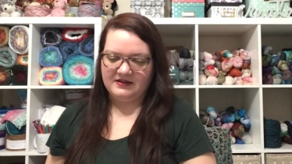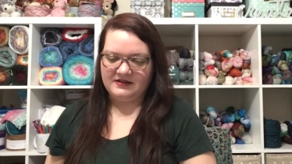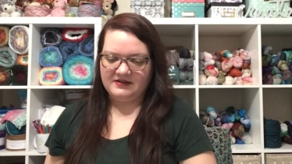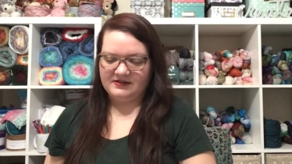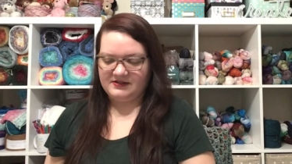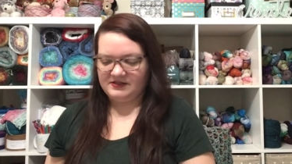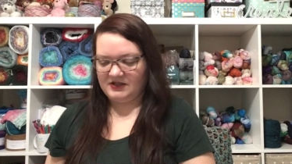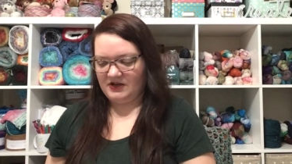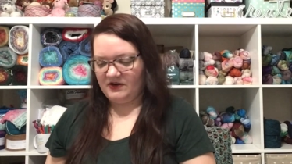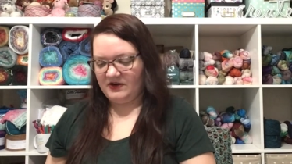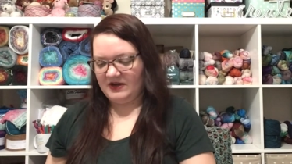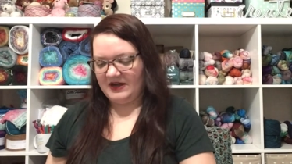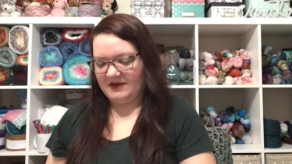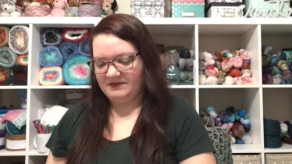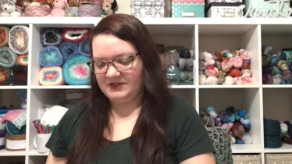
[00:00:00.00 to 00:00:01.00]
So
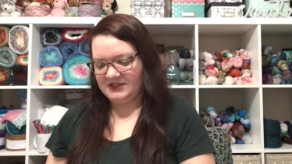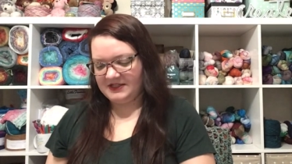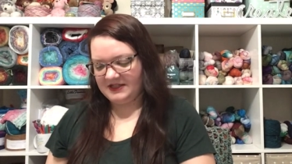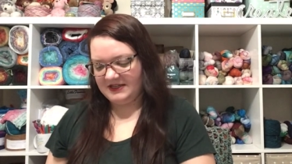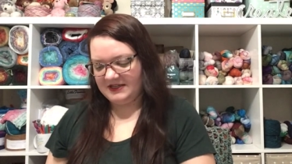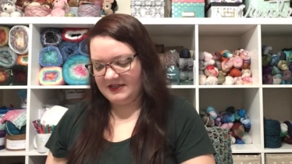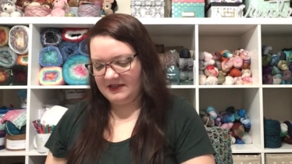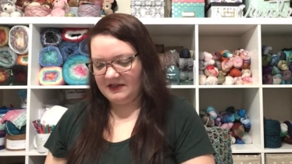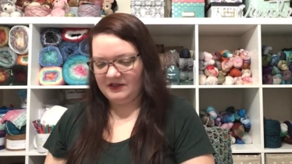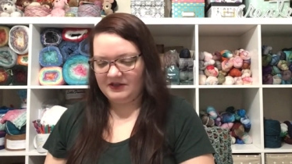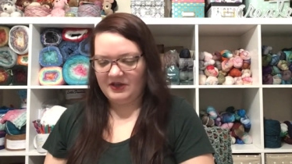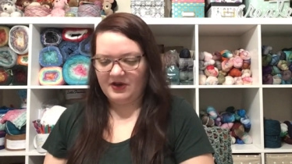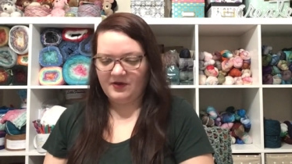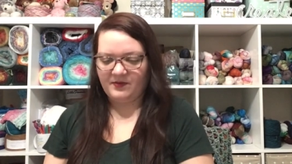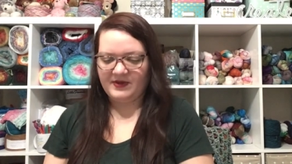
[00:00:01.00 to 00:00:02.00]
I'm just going to
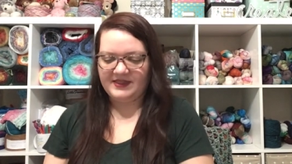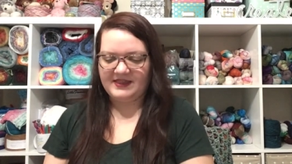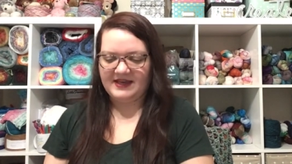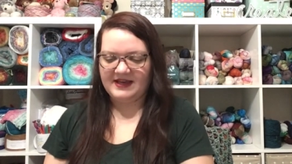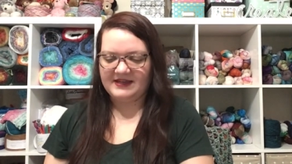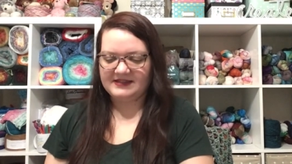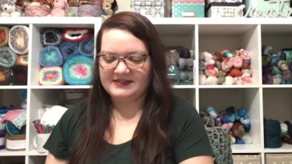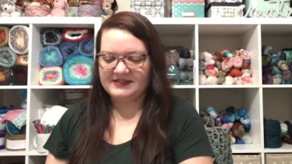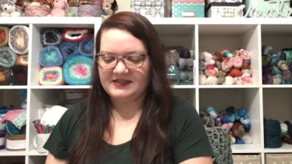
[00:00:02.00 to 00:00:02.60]
go with it.